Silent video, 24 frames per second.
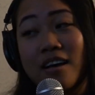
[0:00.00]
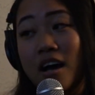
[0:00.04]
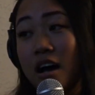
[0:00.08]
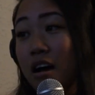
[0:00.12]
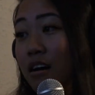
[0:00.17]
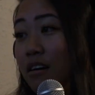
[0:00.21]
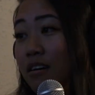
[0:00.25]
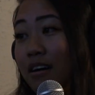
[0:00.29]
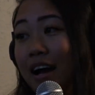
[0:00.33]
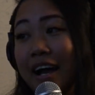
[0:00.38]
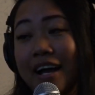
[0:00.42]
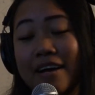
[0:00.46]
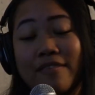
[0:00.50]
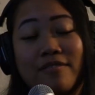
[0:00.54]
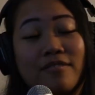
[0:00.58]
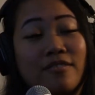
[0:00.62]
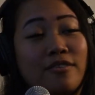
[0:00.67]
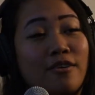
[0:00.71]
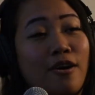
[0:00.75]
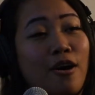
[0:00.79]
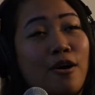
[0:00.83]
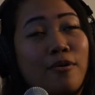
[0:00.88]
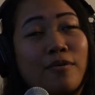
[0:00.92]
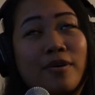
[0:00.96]
No, I have
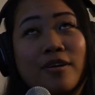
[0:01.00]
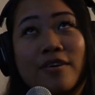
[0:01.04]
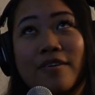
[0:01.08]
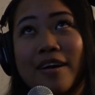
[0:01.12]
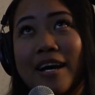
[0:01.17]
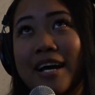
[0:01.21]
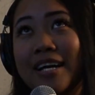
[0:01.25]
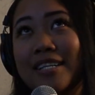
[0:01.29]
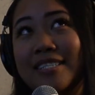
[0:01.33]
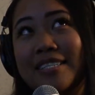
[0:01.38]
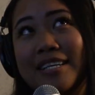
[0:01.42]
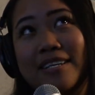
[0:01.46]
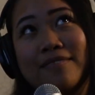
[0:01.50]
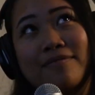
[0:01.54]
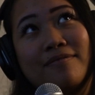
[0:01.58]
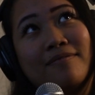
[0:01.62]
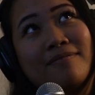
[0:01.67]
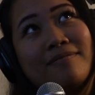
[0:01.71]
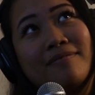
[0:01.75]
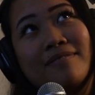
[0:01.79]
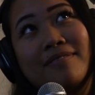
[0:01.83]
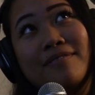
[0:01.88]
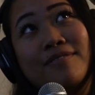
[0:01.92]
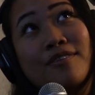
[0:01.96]
no regrets. I have
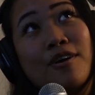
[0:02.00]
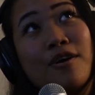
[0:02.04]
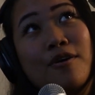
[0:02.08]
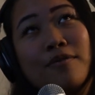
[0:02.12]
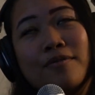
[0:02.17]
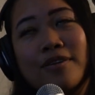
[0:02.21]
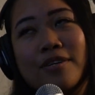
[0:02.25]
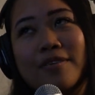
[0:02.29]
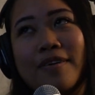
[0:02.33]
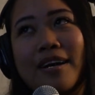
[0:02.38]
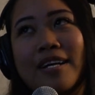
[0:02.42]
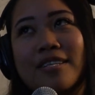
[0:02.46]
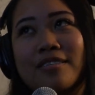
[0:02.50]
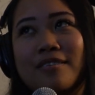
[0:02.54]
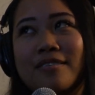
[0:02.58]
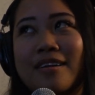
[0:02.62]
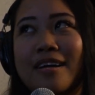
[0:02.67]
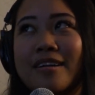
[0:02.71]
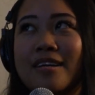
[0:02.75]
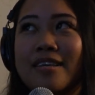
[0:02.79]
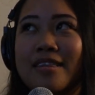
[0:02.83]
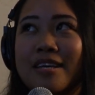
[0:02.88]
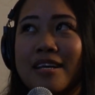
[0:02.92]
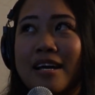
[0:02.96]
no regrets on
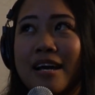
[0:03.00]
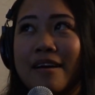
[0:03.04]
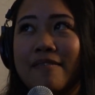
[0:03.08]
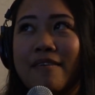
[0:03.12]
anything.